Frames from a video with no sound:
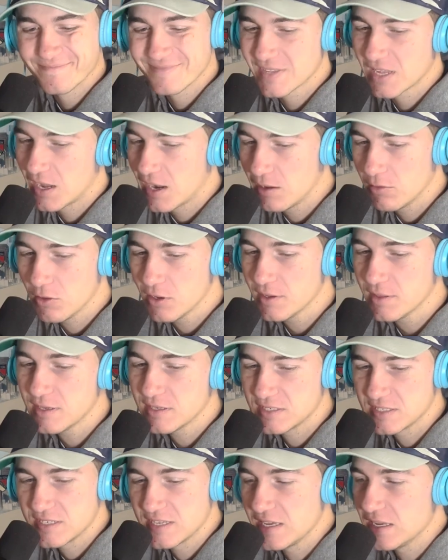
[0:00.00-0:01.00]
I look at
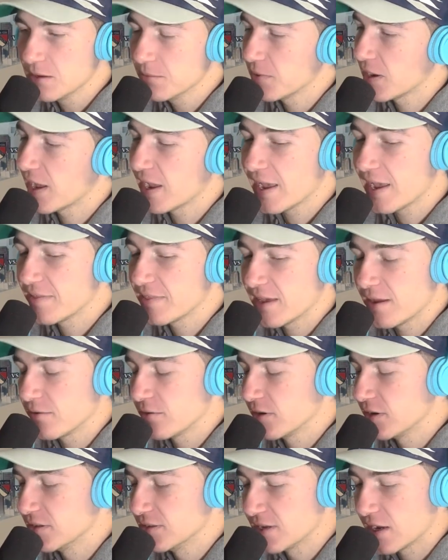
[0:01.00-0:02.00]
this team, and I had that
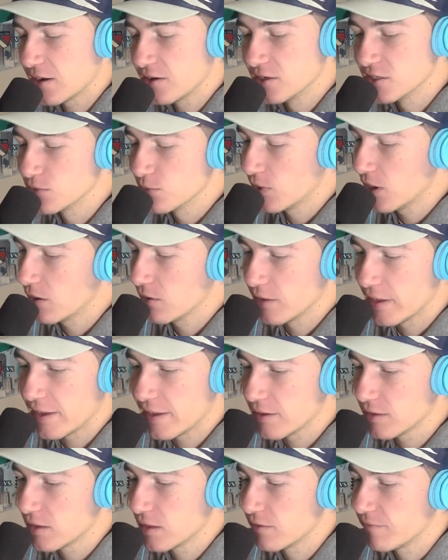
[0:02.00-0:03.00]
written down as well,
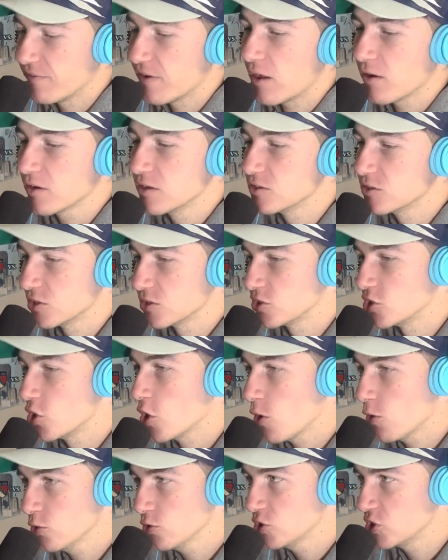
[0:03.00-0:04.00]
that the Falcons, there's
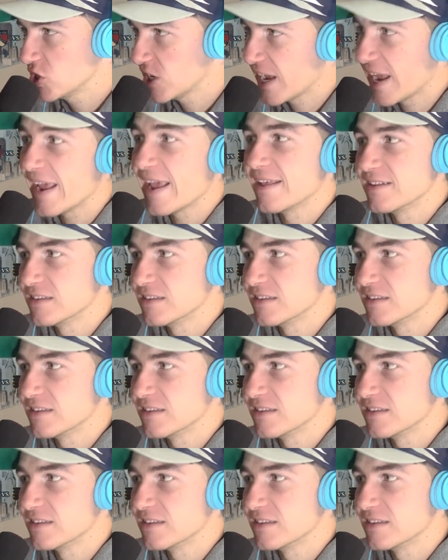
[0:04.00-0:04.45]
no chance